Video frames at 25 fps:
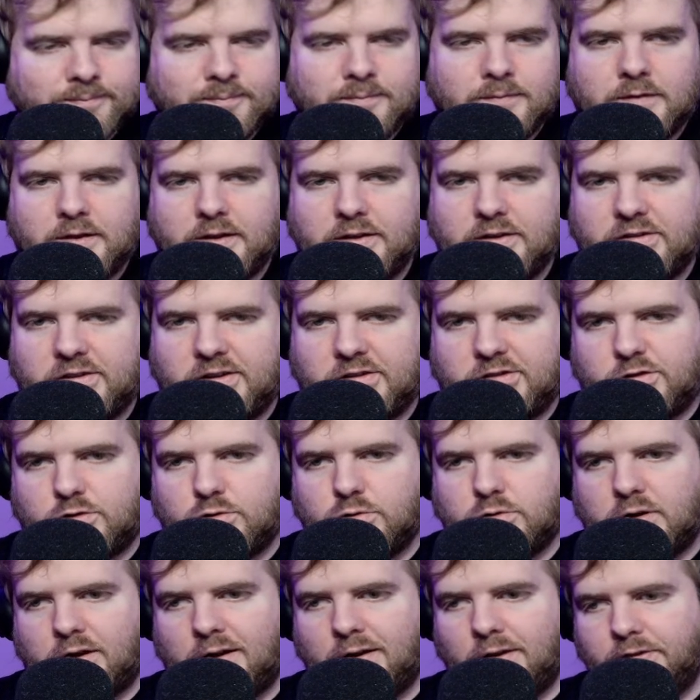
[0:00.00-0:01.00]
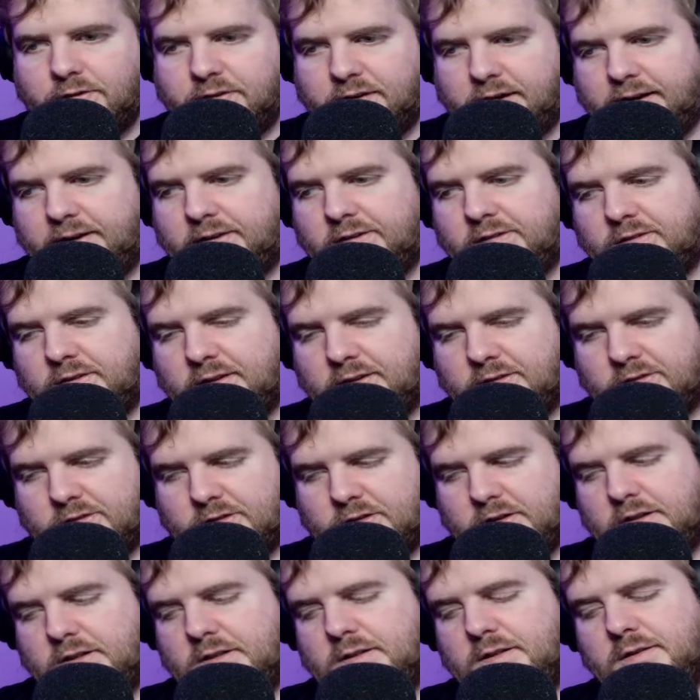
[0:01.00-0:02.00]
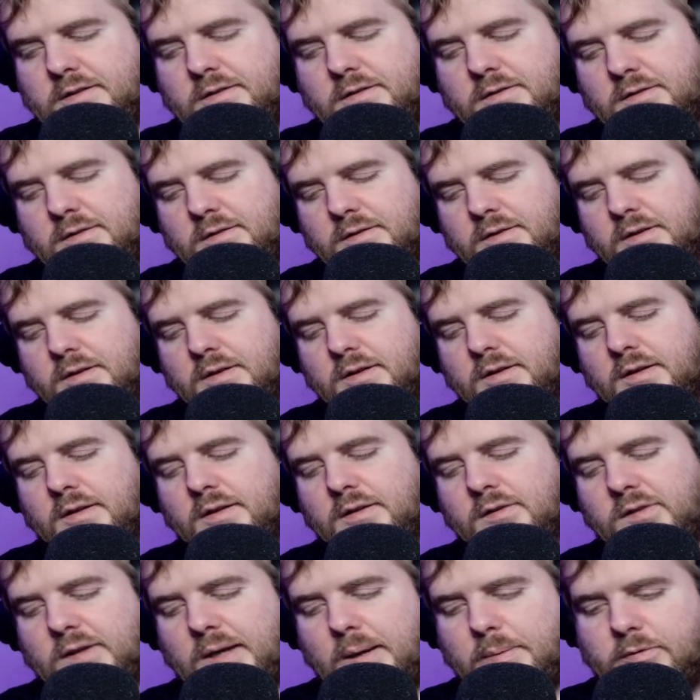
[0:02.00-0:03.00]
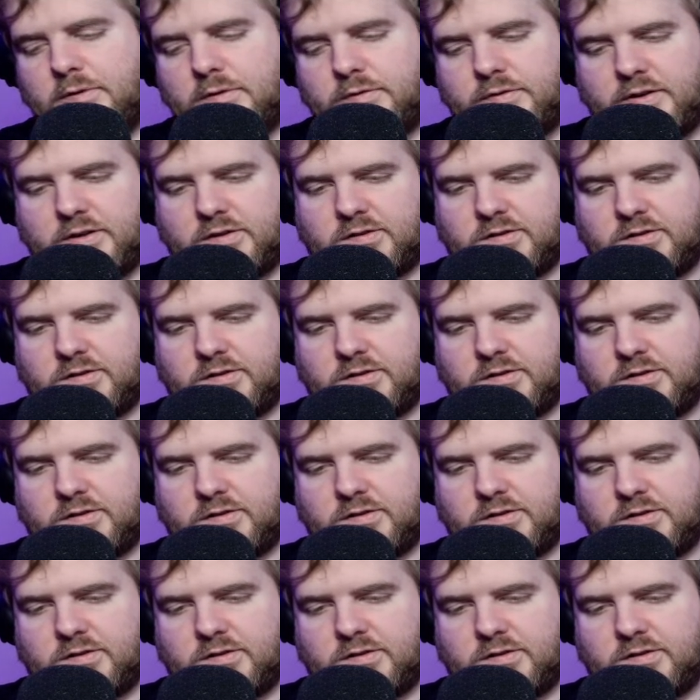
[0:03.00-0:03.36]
This has good alt text. That's good. Types of race